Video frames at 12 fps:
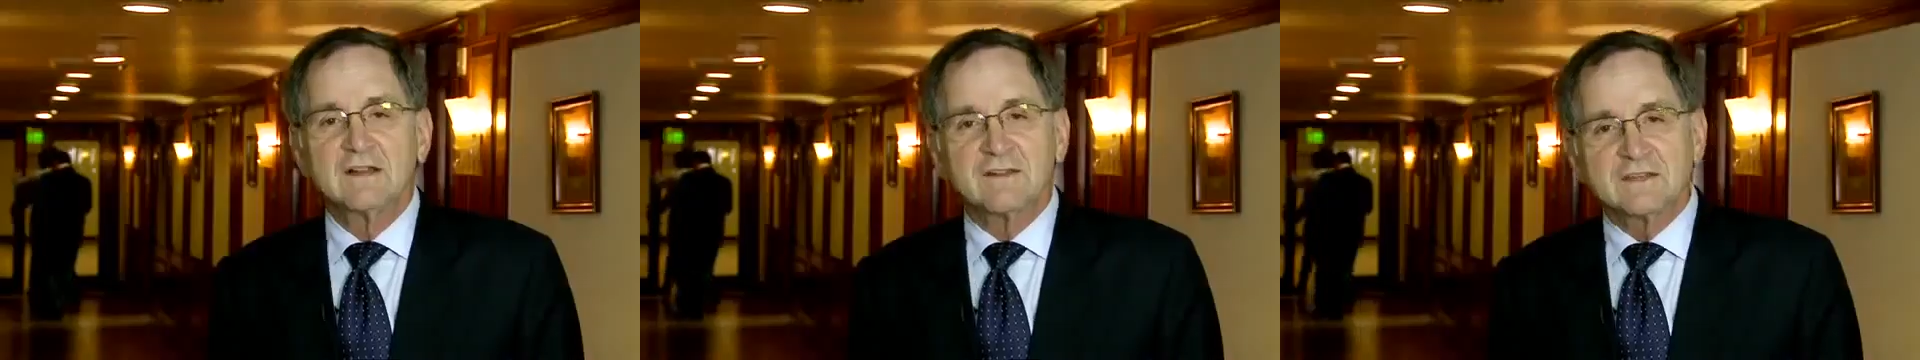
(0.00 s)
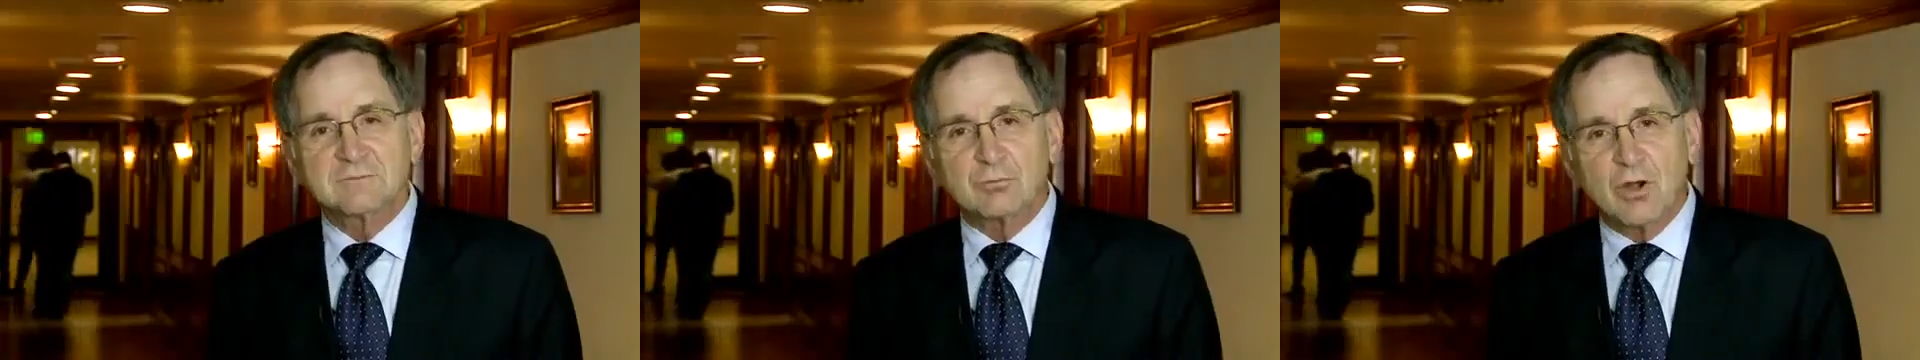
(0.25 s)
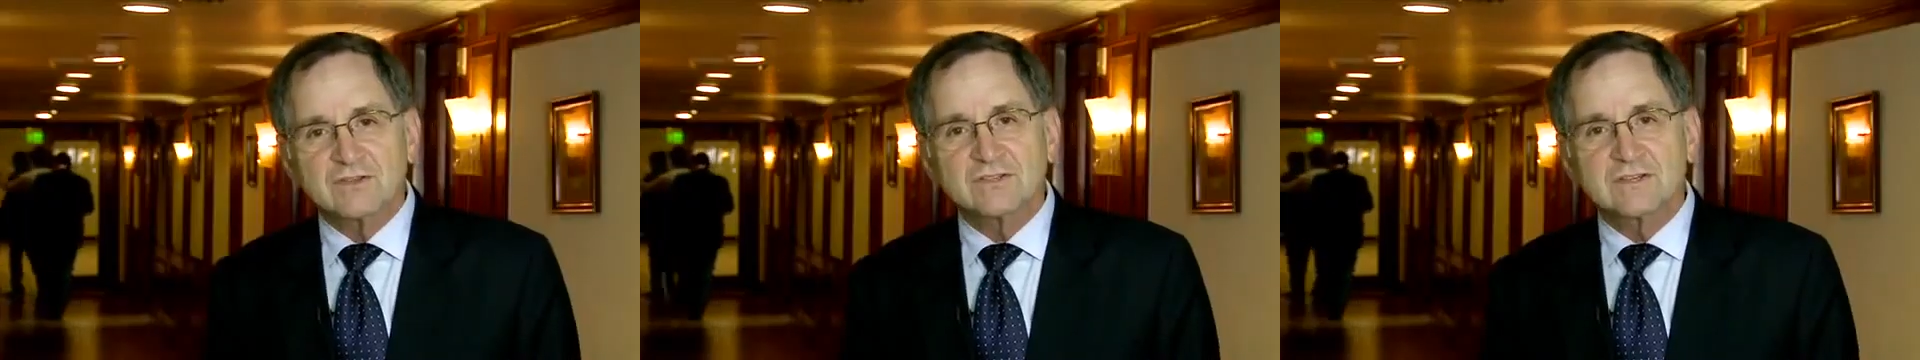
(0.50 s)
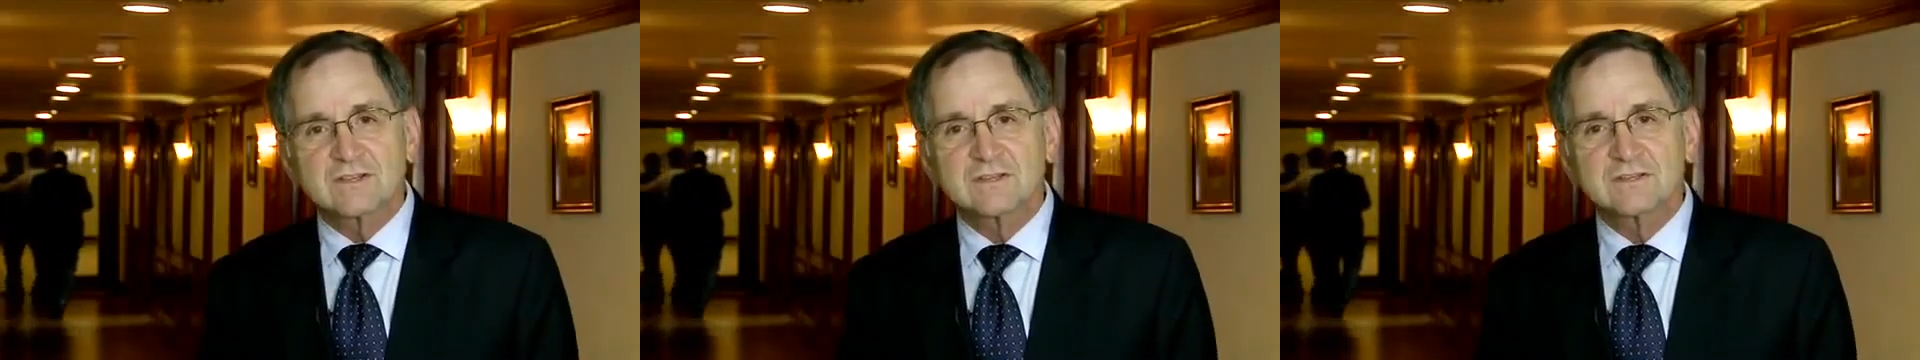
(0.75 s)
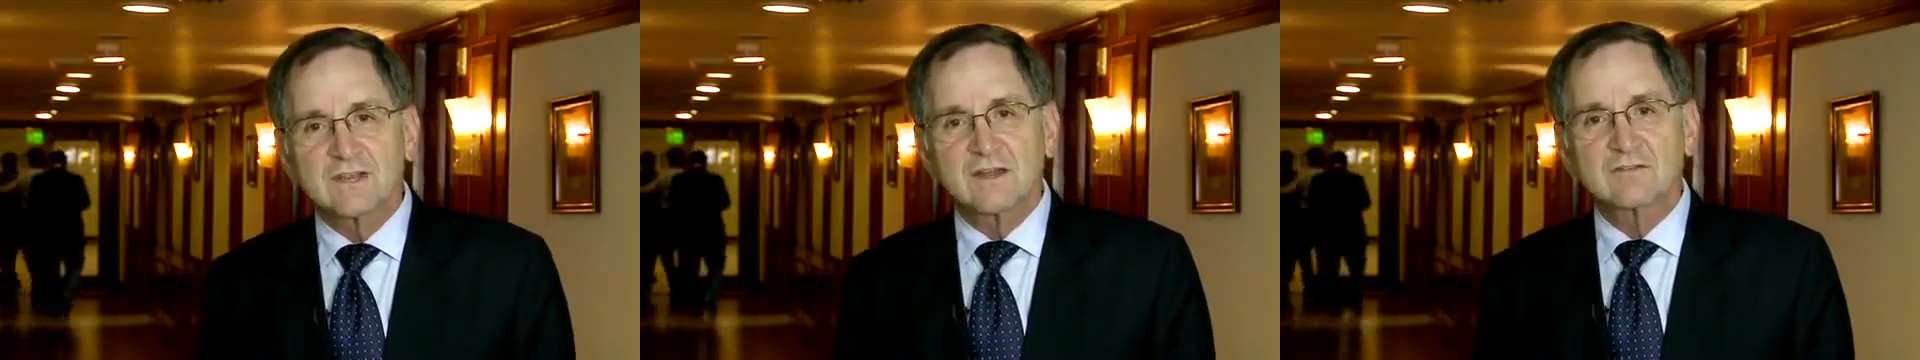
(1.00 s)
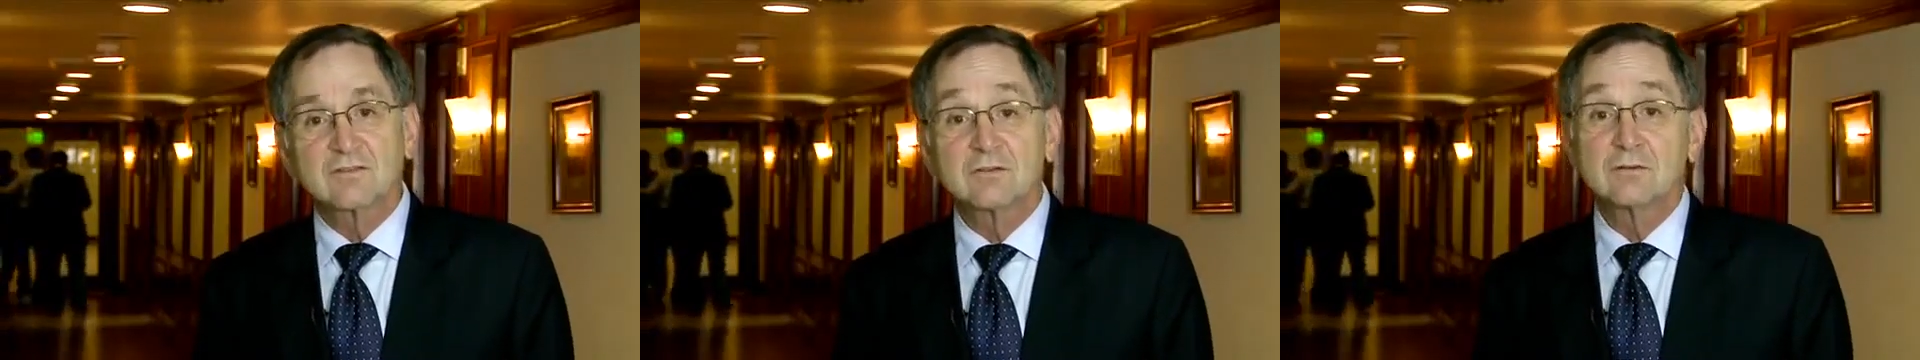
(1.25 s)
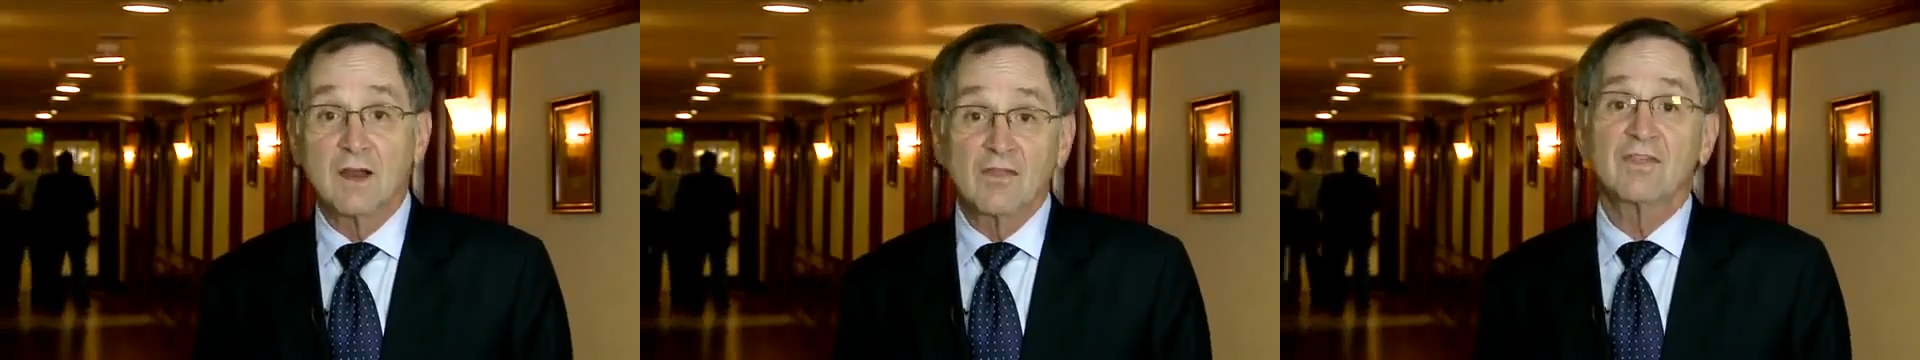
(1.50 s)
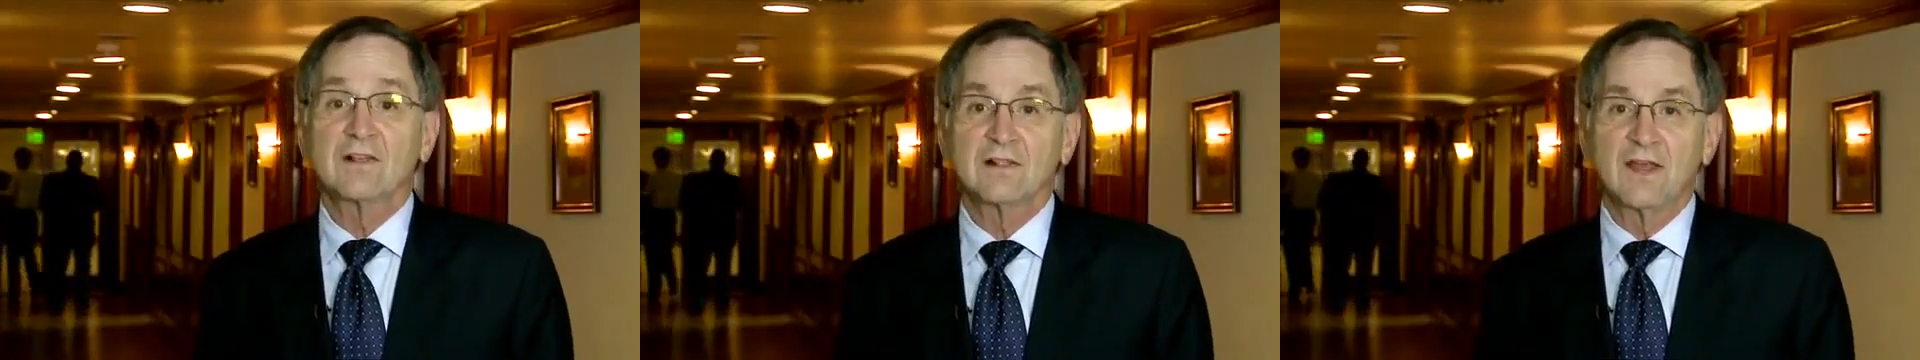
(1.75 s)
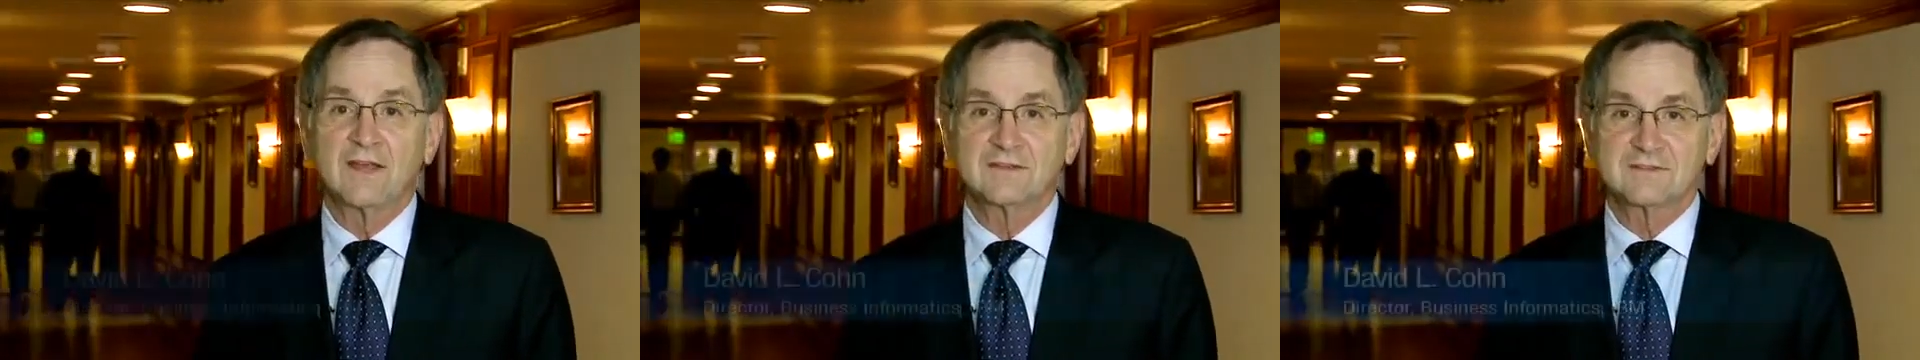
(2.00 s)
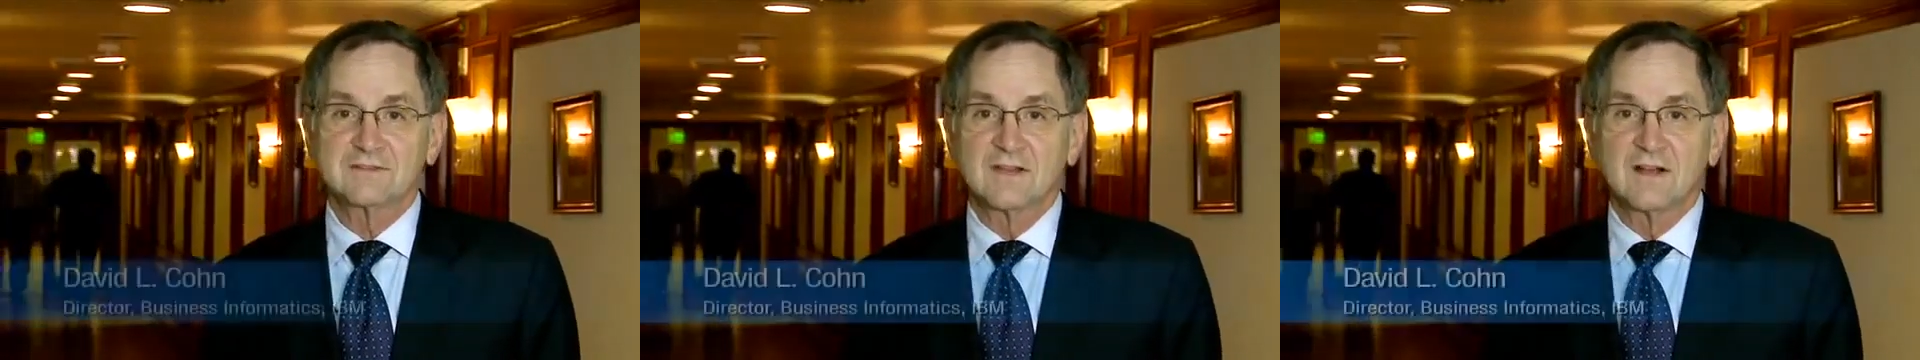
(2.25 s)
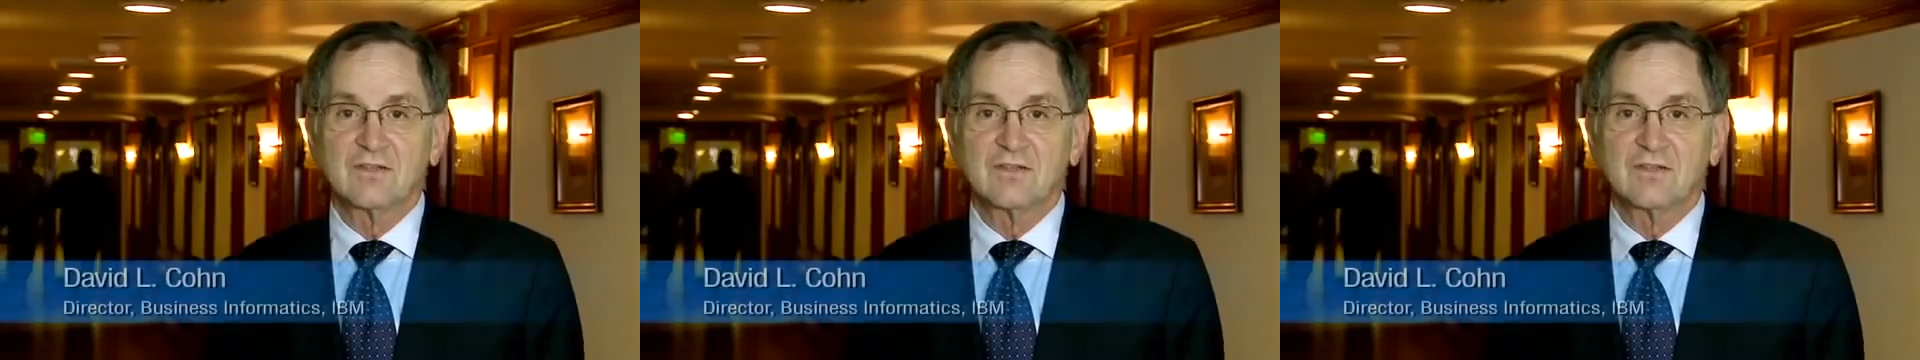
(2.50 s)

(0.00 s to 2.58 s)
This project intends to do nothing less